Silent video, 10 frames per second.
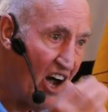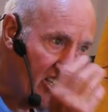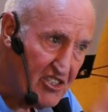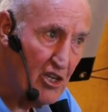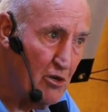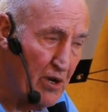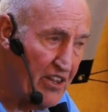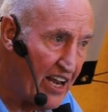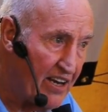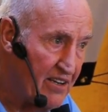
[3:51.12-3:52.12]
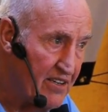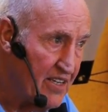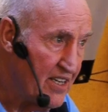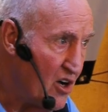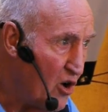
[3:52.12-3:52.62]
I can deal with it.
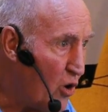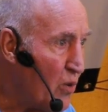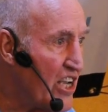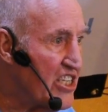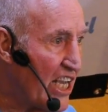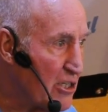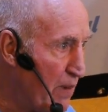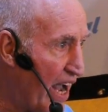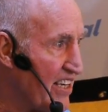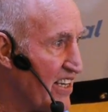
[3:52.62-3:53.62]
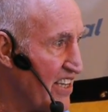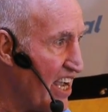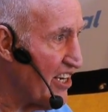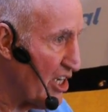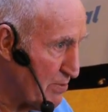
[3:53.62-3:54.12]
Always expect the
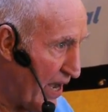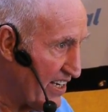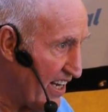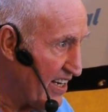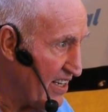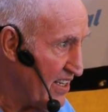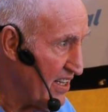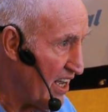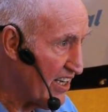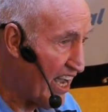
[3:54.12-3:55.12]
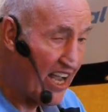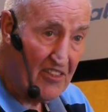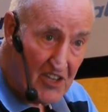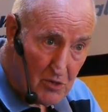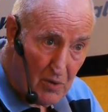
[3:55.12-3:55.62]
unexpected. Okay, and
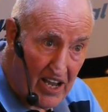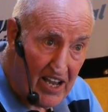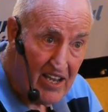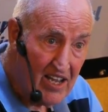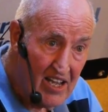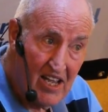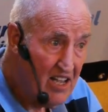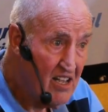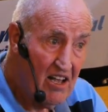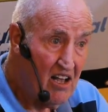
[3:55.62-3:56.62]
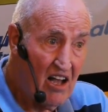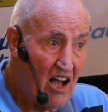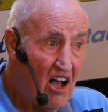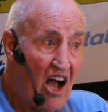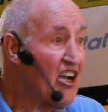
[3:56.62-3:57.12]
this way,
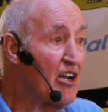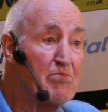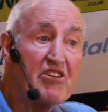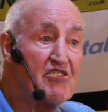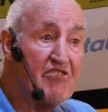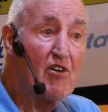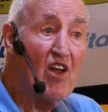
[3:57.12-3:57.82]
I'm going to breeze through